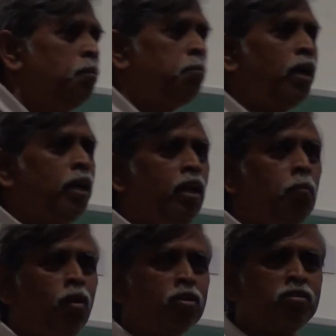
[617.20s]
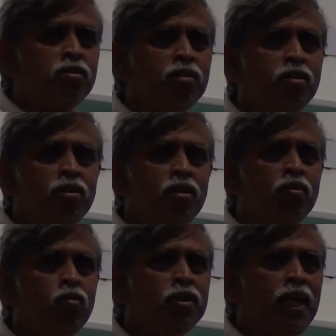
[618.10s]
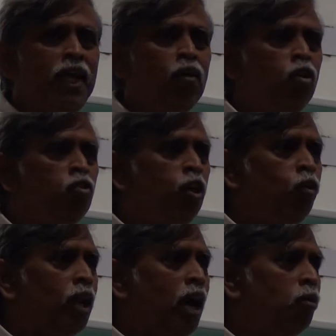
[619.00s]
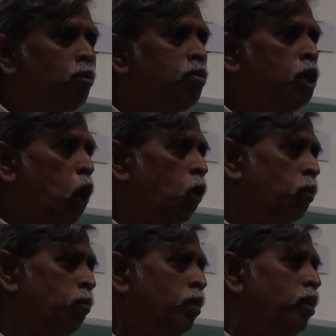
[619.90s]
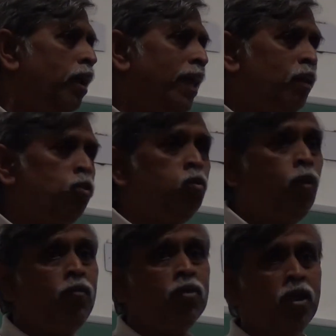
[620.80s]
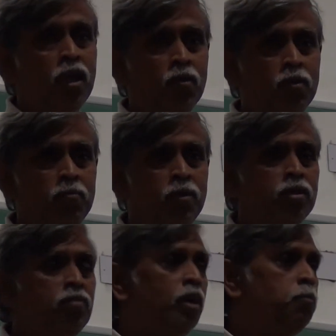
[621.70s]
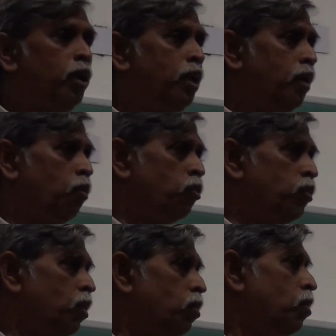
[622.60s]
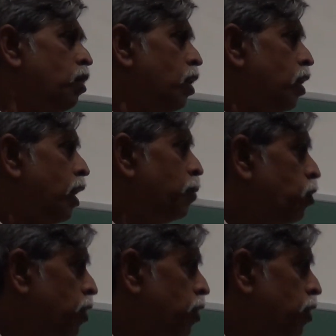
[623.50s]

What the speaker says: Particular box, was n equal to 0 allowed? No. N equal to 1 was allowed. Because if I put n equal to 0, I am going